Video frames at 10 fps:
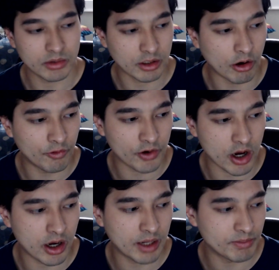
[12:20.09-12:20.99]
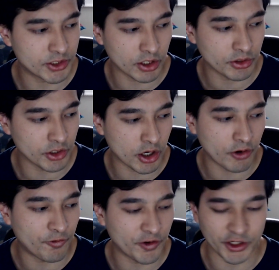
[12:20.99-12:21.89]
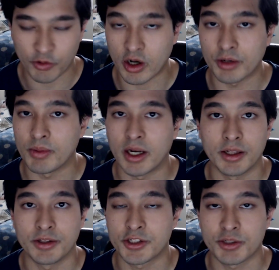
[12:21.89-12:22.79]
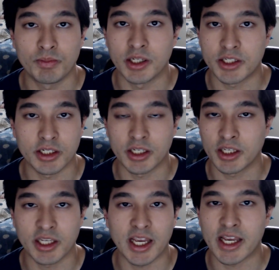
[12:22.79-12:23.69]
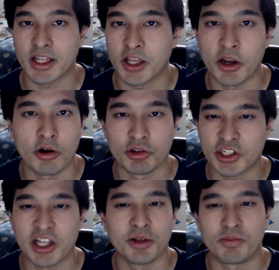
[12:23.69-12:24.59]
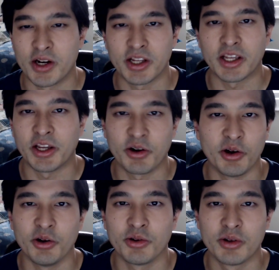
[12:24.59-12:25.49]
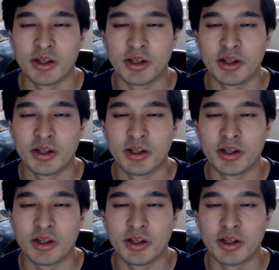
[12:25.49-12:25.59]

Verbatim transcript: overall episode, you know, funny watermelon splitting and Hiro celebrate Hiro,